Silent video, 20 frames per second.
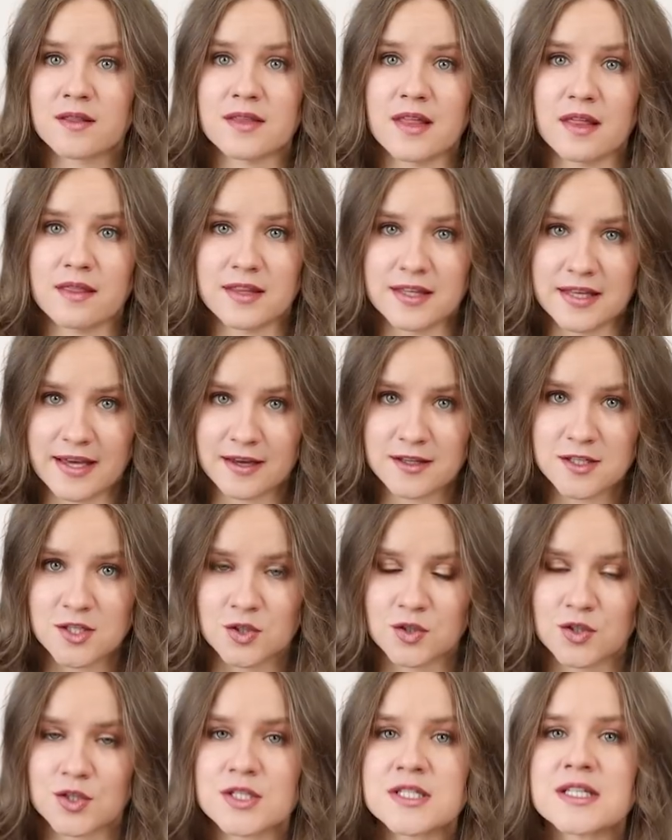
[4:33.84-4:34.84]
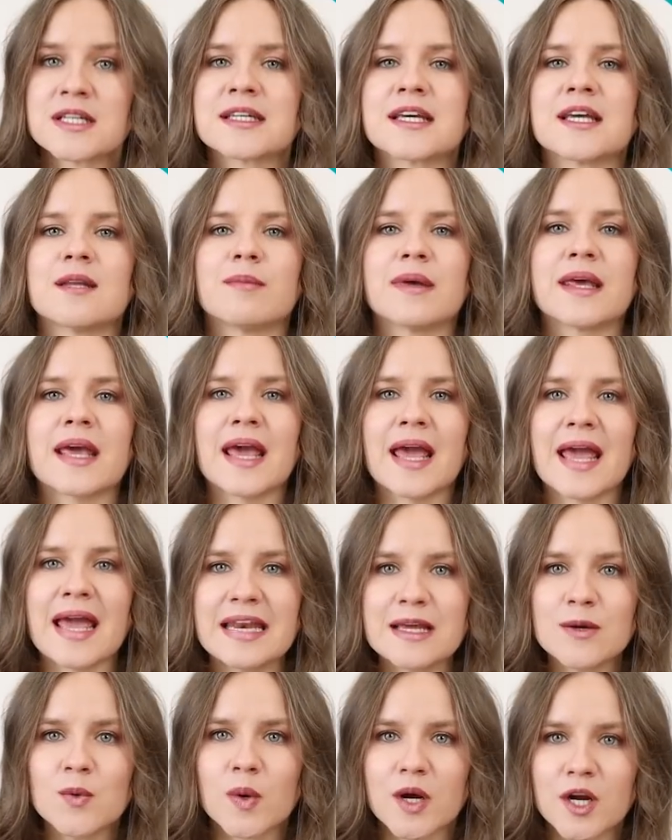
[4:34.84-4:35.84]
that the answers can be
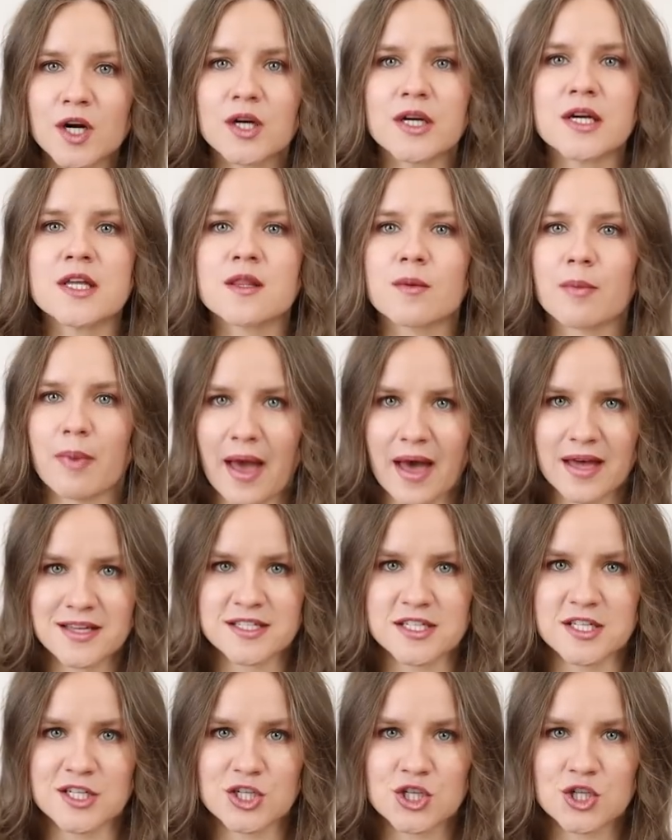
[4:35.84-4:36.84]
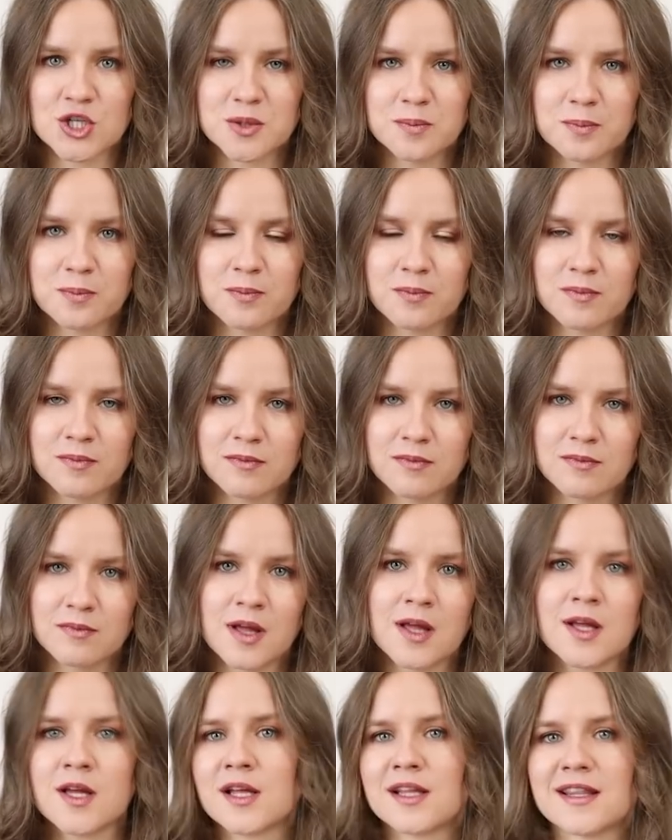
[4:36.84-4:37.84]
anywhere in the passage.
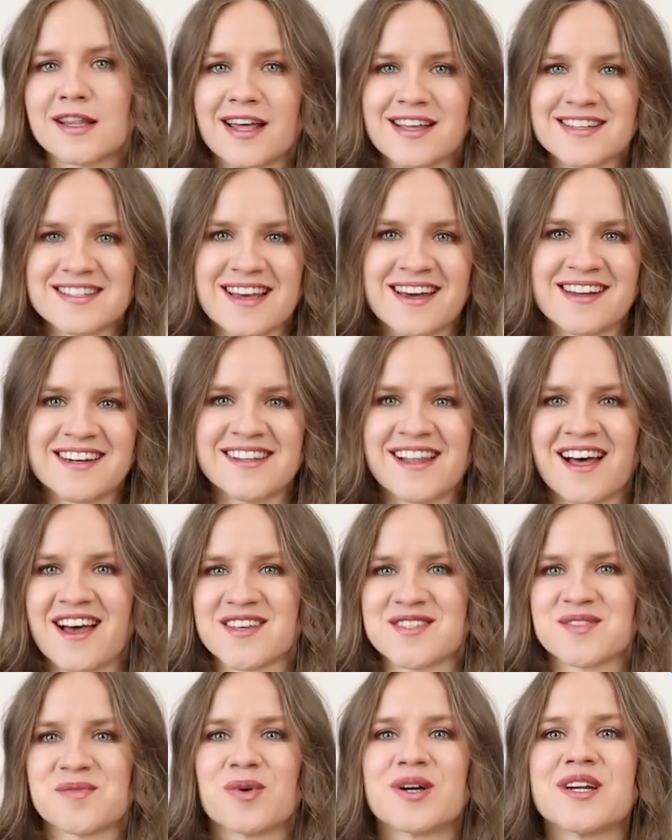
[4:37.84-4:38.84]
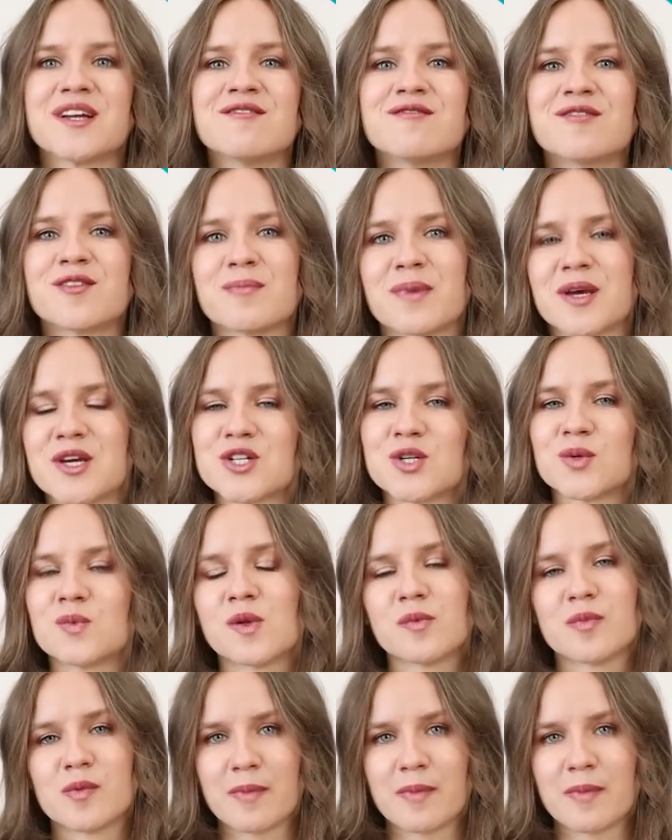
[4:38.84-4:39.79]
Let's analyze what information we'll be